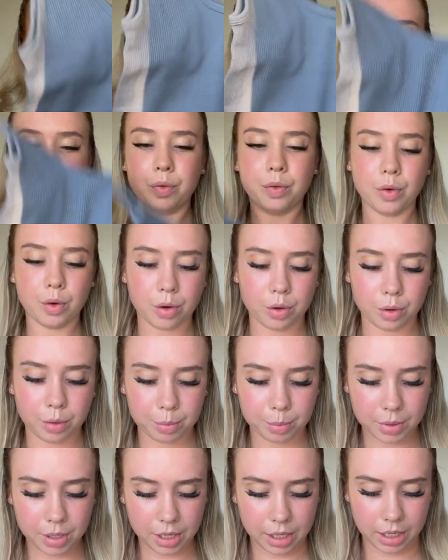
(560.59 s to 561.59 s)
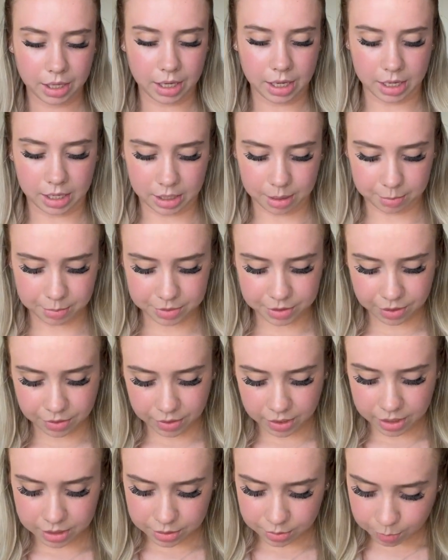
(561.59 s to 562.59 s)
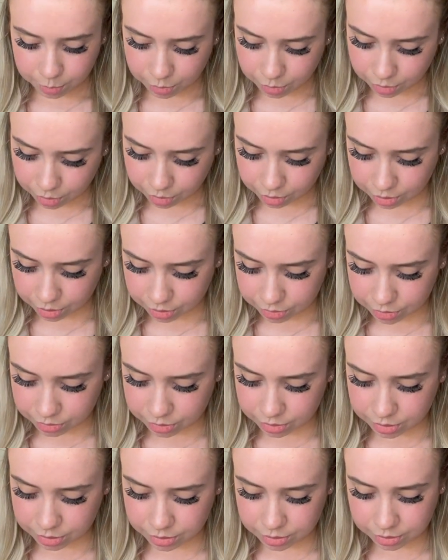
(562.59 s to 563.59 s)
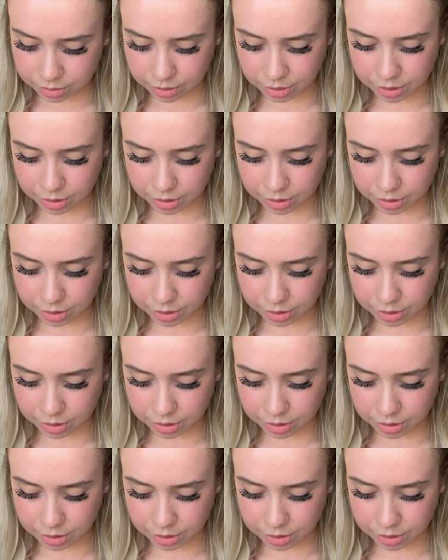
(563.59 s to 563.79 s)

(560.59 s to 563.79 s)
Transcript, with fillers: form um so this was